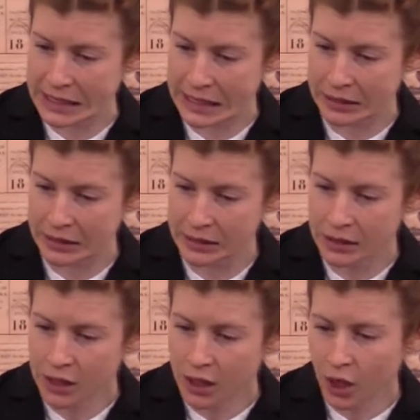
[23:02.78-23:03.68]
Danneels,
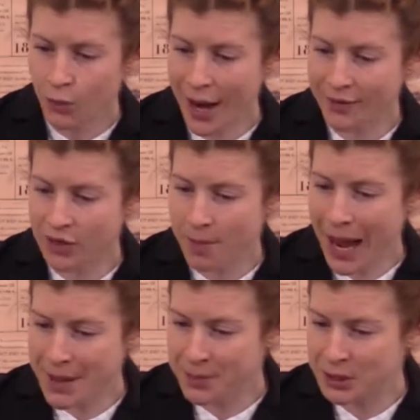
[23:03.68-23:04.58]
one of the
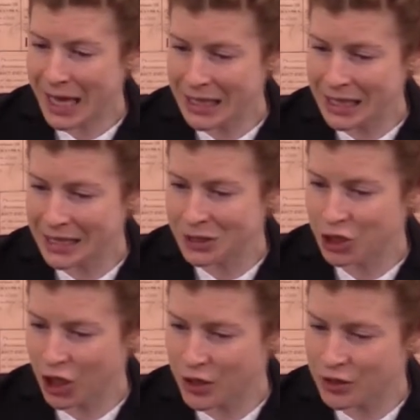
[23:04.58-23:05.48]
papal delegates
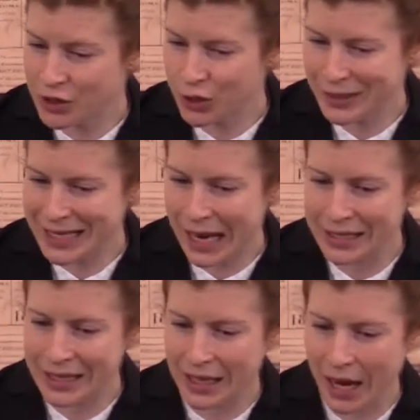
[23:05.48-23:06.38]
chosen to
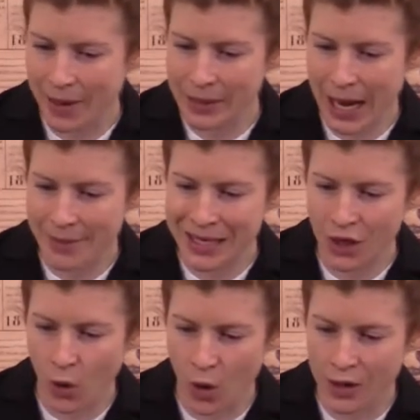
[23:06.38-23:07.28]
attend the
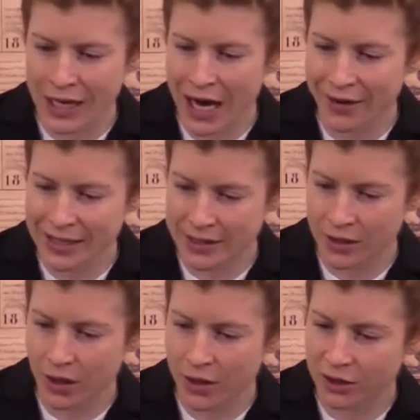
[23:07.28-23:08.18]
upcoming Ordinary
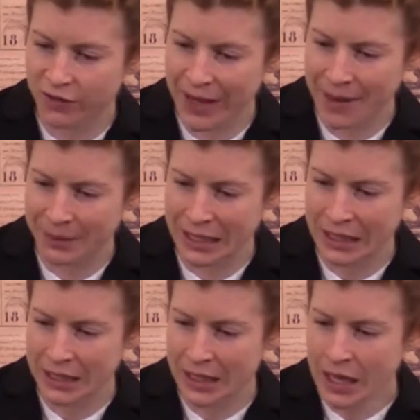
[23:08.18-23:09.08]
Synod on the
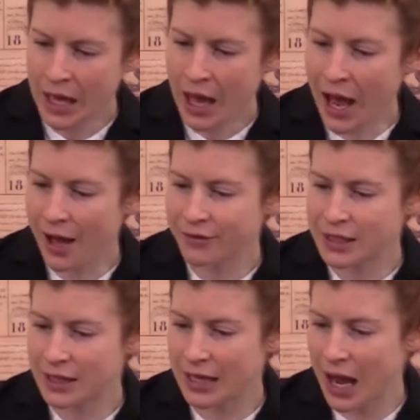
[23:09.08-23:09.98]
Family,
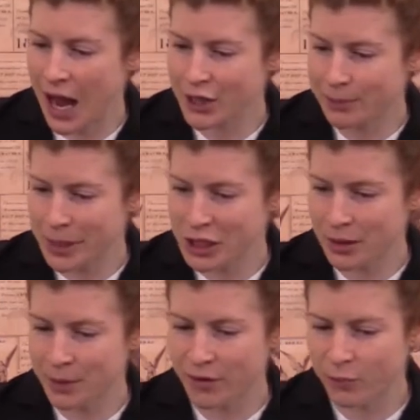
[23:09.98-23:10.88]
after the
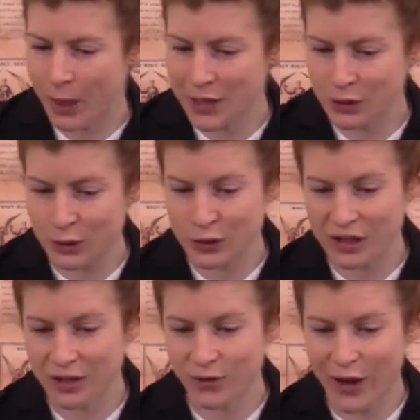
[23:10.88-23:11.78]
Archbishop of
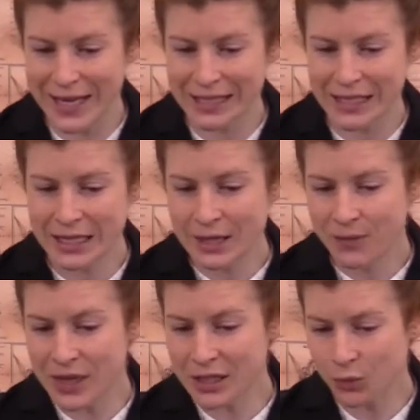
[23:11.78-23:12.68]
Brussels confessed
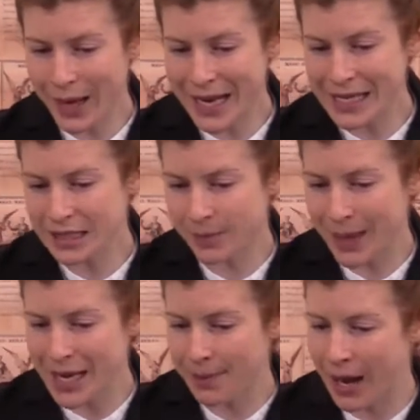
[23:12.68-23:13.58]
this week to
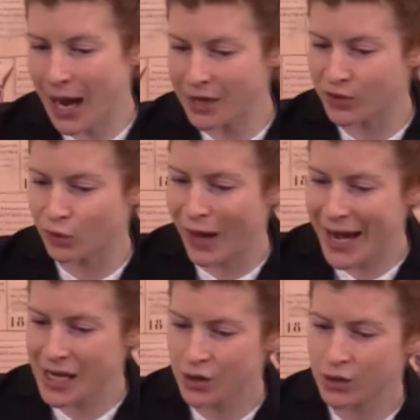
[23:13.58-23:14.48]
being part of a
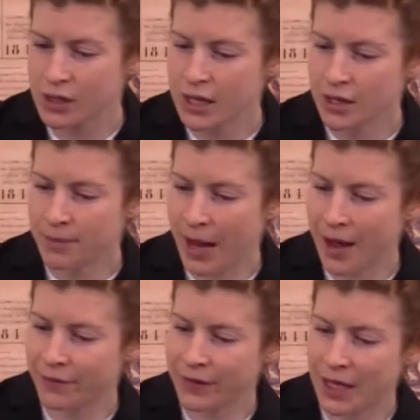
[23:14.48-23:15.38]
radical
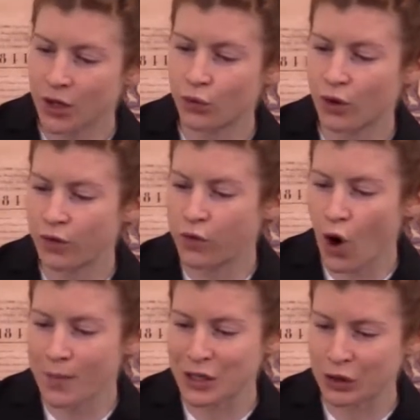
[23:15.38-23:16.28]
mafia
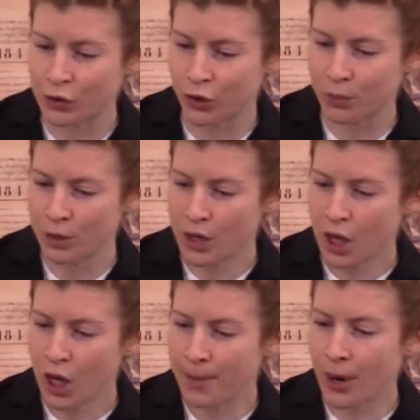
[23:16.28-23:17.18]
reformist group
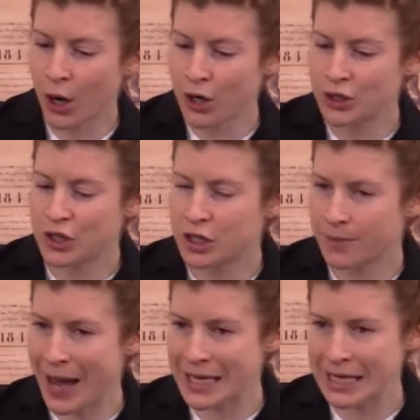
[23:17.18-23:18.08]
opposed
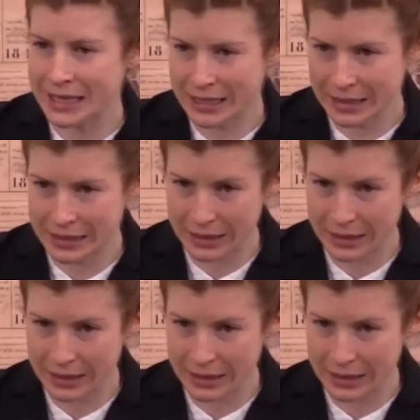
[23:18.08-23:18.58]
to Benedict